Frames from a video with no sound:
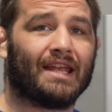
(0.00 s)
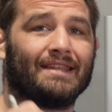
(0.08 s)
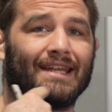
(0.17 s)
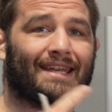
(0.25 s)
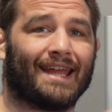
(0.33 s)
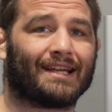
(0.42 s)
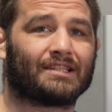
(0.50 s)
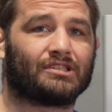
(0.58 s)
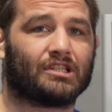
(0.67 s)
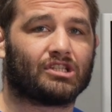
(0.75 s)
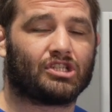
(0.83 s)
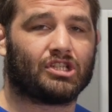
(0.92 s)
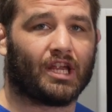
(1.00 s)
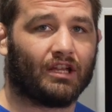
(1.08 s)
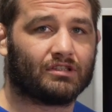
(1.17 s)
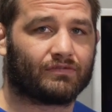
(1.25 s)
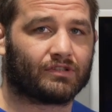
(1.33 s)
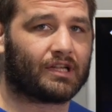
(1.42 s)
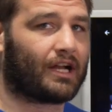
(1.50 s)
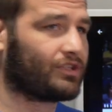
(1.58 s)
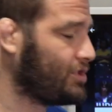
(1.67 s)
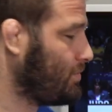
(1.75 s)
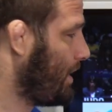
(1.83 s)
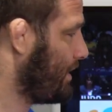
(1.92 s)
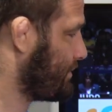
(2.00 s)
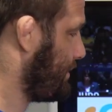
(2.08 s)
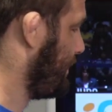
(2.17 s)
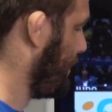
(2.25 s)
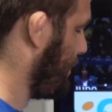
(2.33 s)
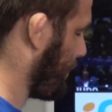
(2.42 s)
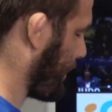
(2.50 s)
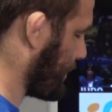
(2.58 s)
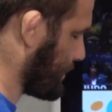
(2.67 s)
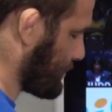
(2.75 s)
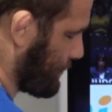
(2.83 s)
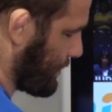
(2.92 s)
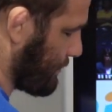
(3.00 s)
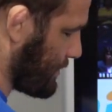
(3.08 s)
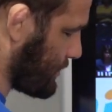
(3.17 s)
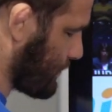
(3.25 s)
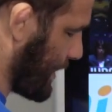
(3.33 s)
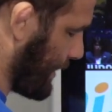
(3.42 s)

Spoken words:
in the next exchange for tachiwaza. Okay, so that's one of the reasons why I